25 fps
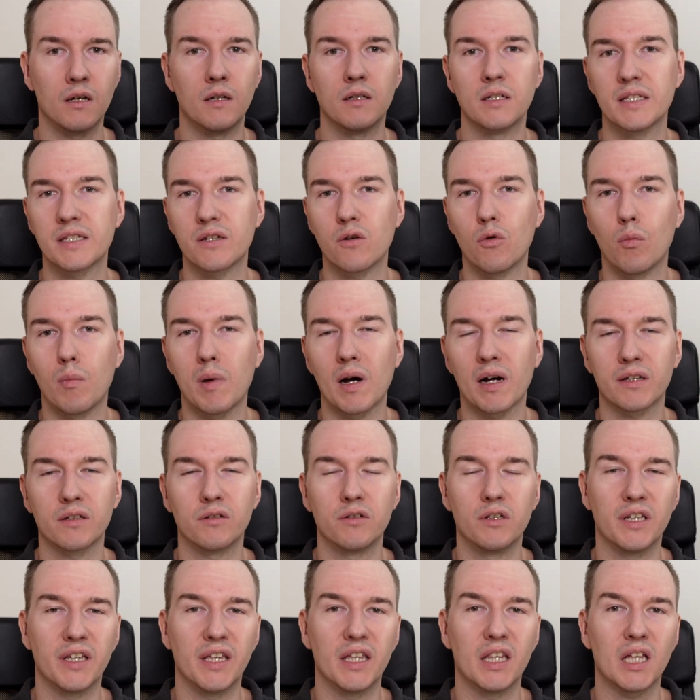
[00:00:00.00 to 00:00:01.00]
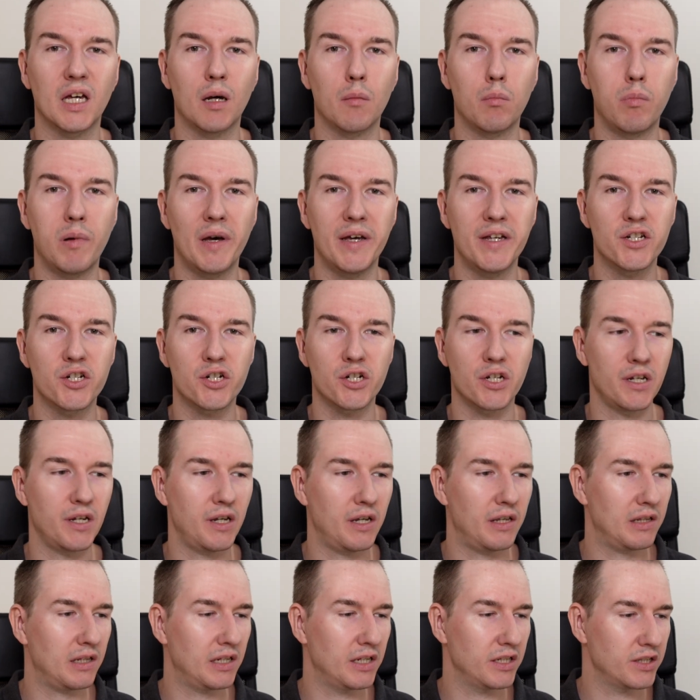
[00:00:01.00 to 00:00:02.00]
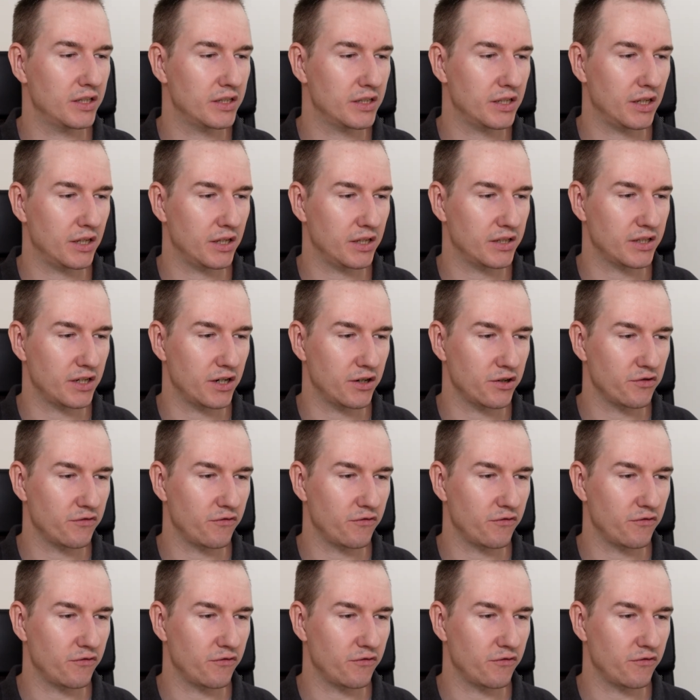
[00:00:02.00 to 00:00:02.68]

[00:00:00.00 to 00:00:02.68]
Let's go back to the GitHub page and let's search